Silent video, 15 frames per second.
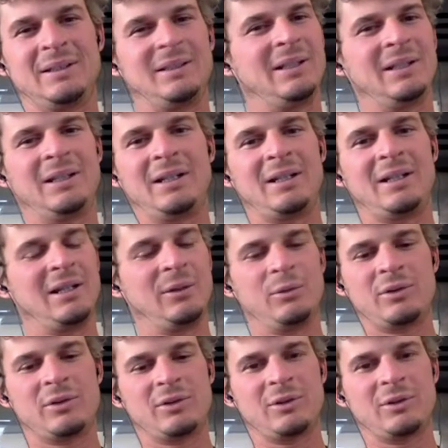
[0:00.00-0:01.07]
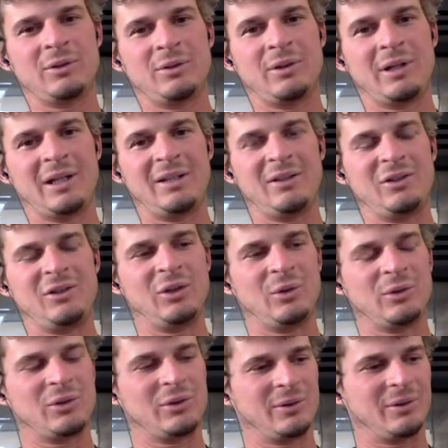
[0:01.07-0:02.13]
Yeah. And it was so, and
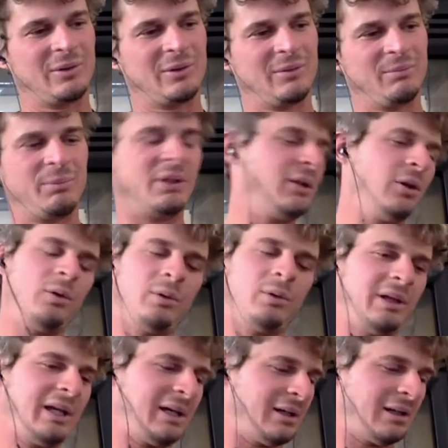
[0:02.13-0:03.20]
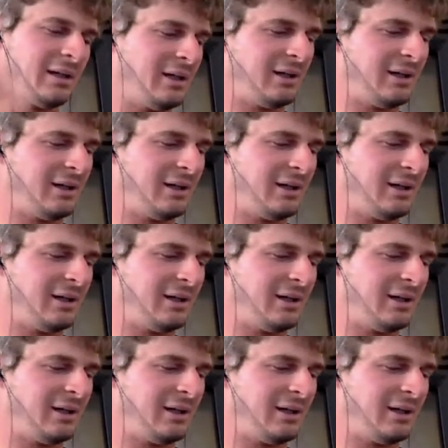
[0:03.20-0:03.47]
but no, yeah.